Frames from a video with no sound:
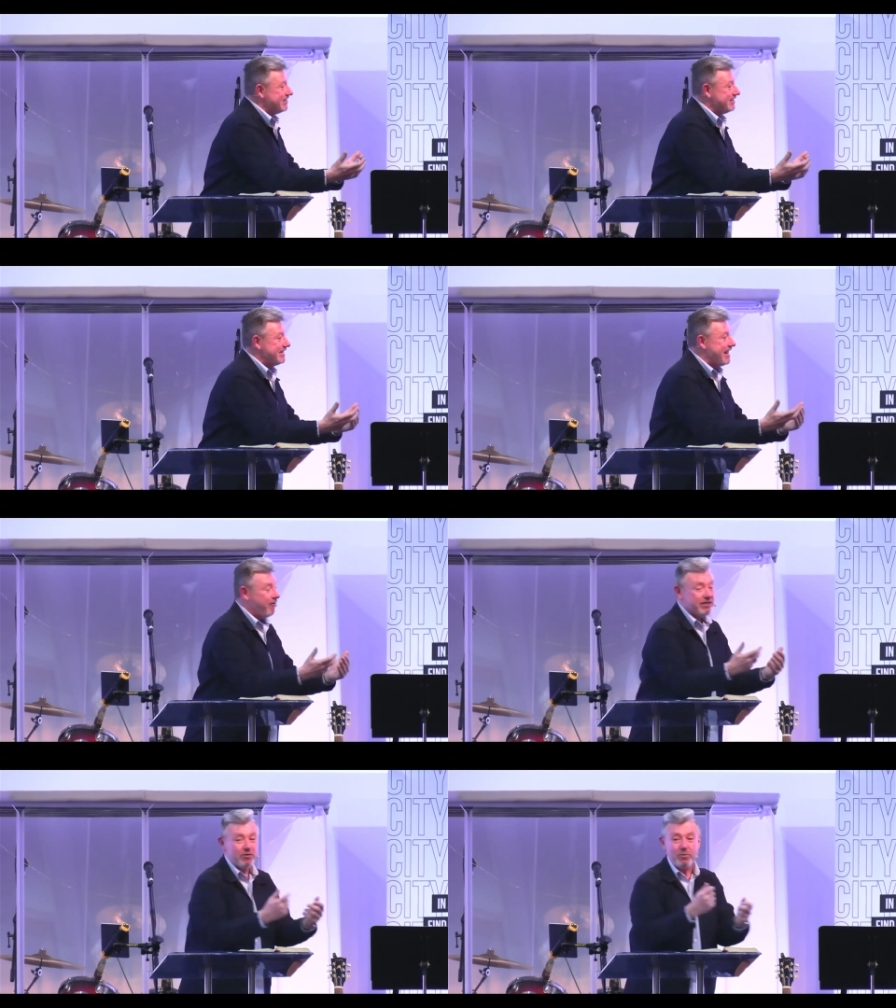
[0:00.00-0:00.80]
it an
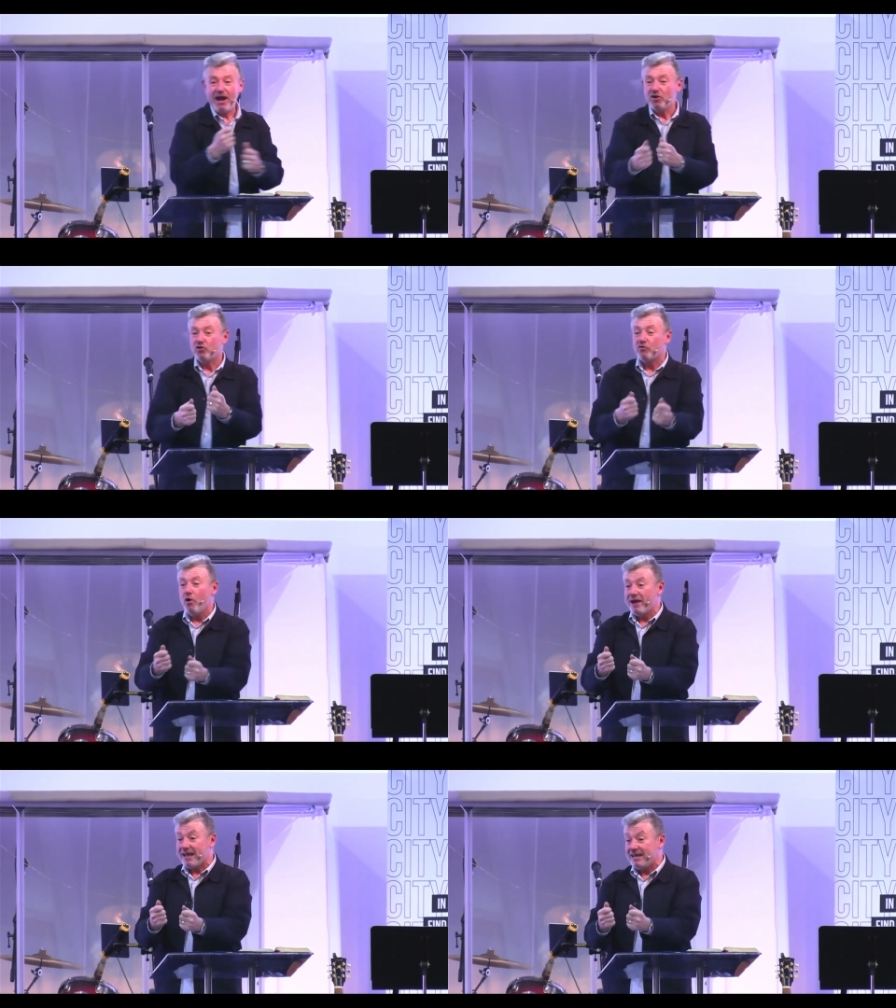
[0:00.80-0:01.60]
area that we are
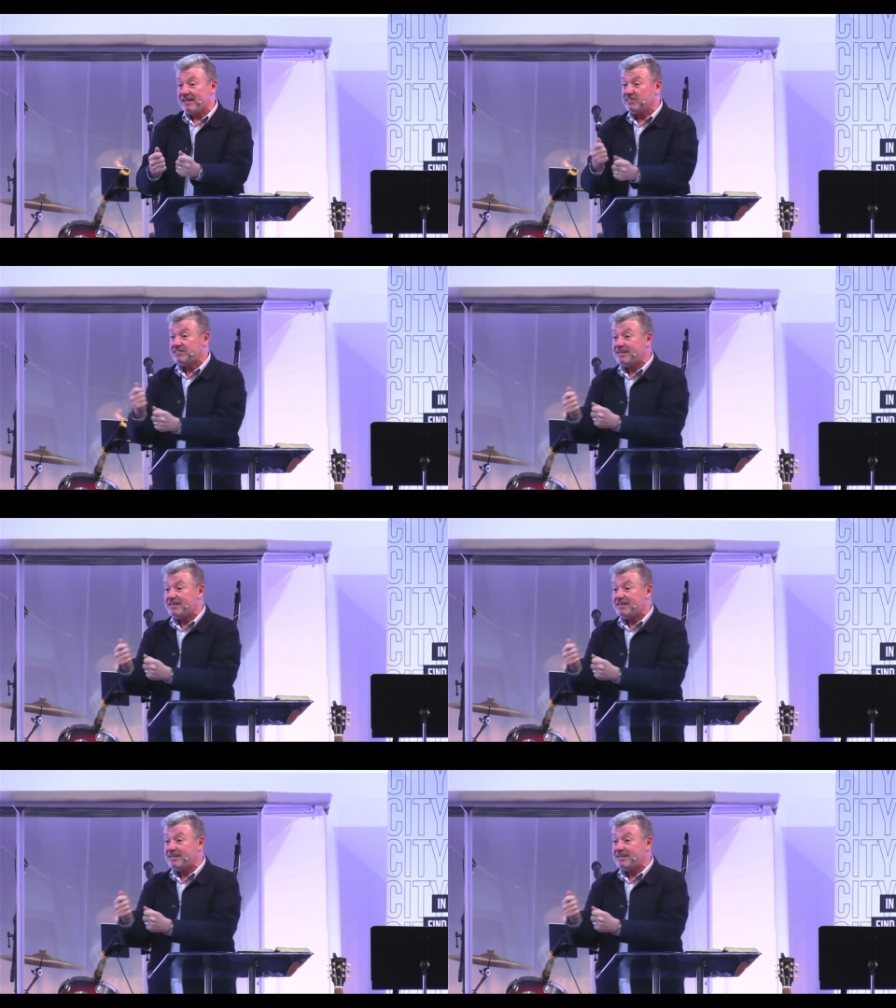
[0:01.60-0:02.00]
growing in? Is it an